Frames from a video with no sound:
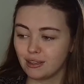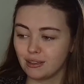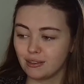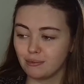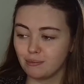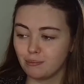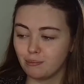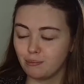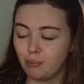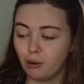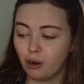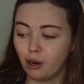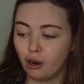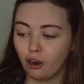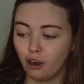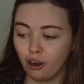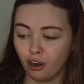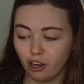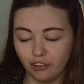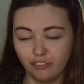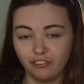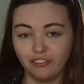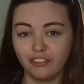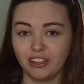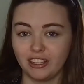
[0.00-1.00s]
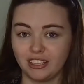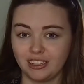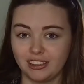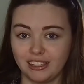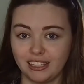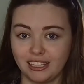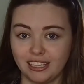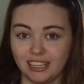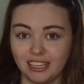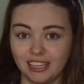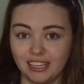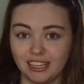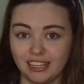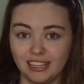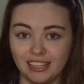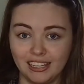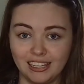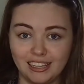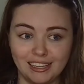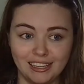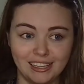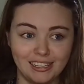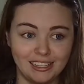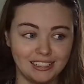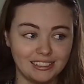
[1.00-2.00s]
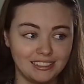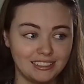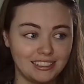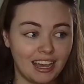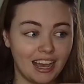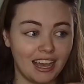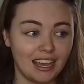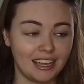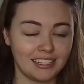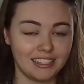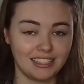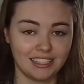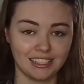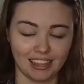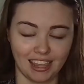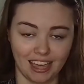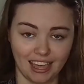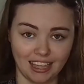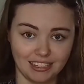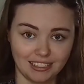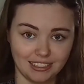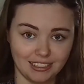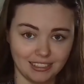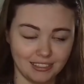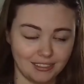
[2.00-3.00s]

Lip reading: perfectly tied to that.